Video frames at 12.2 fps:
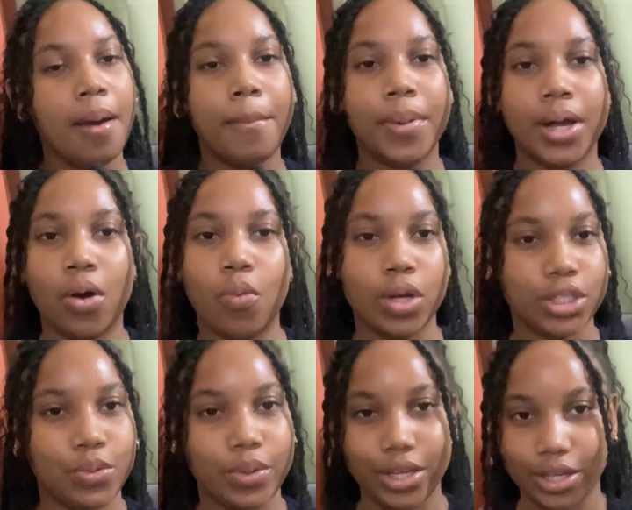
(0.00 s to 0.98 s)
but watch
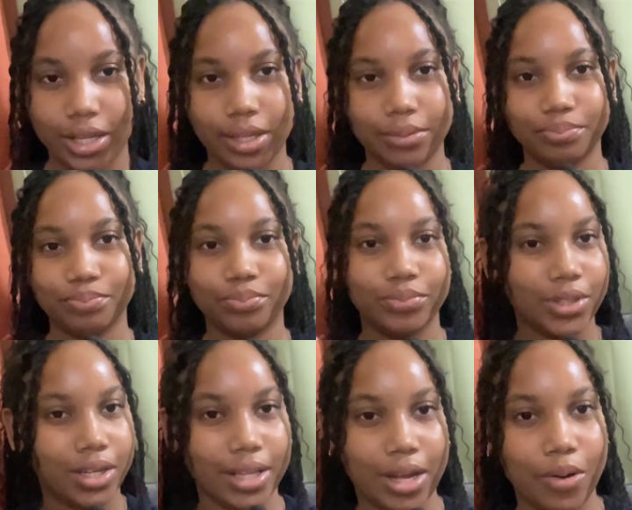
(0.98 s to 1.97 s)
it when you're done.
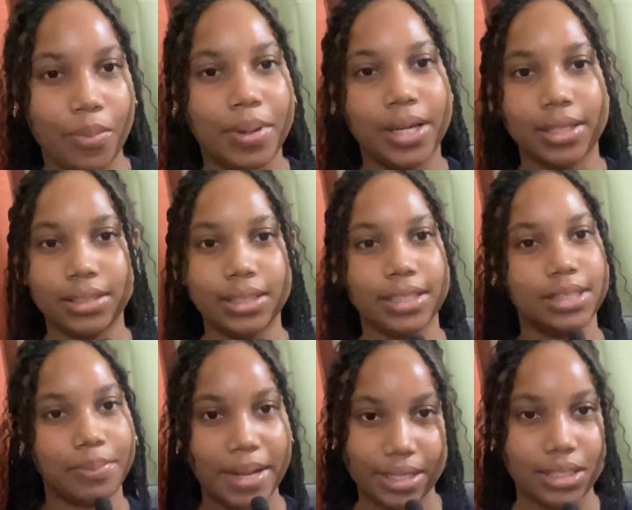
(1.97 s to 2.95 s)
Not now, because it's
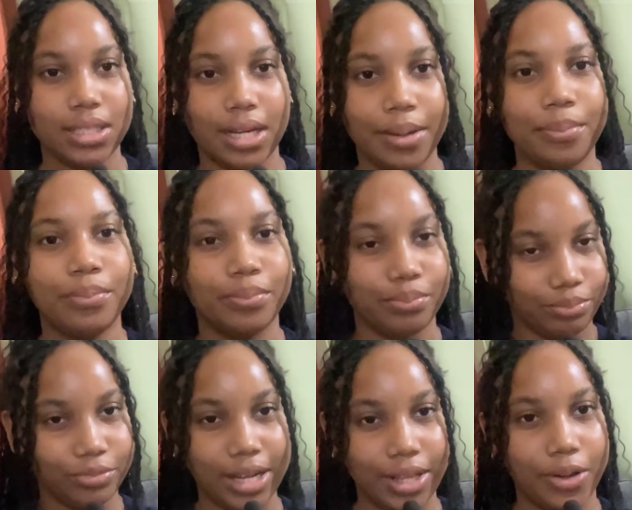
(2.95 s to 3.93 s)
Spanish time
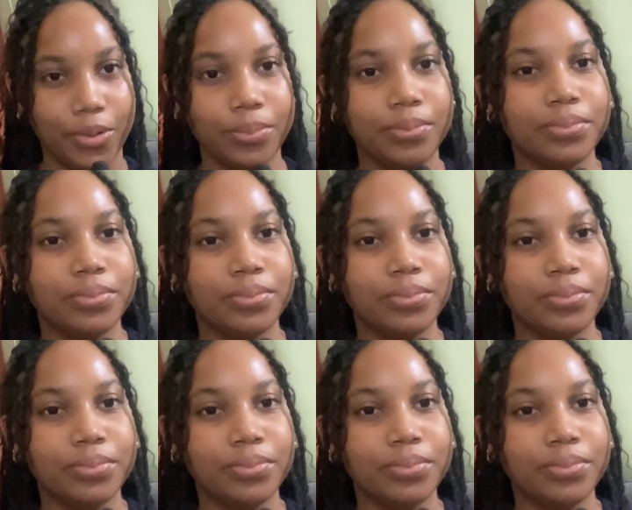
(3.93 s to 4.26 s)
right now.